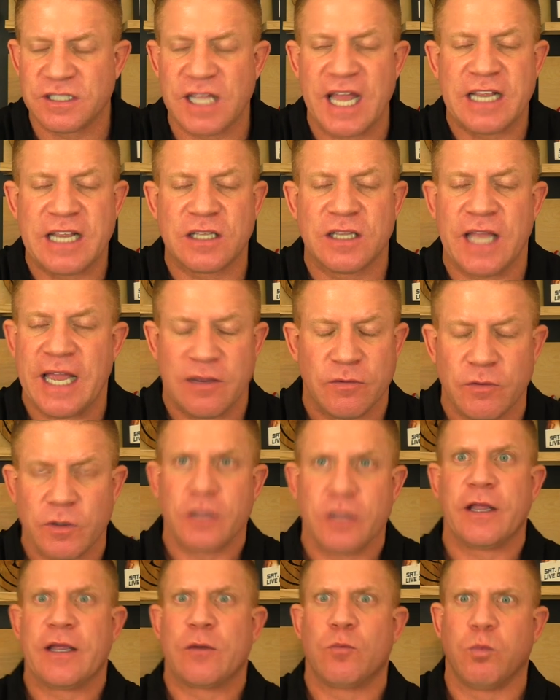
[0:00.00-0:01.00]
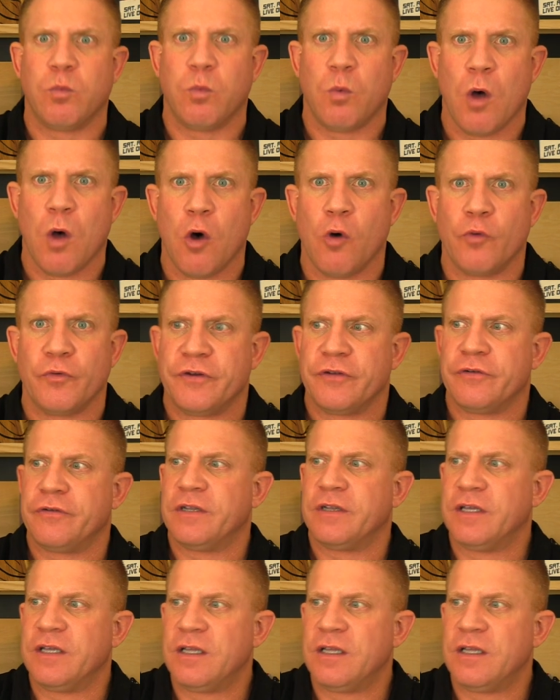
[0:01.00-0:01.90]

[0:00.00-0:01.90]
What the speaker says: Like Gloria, like, whoa, dude.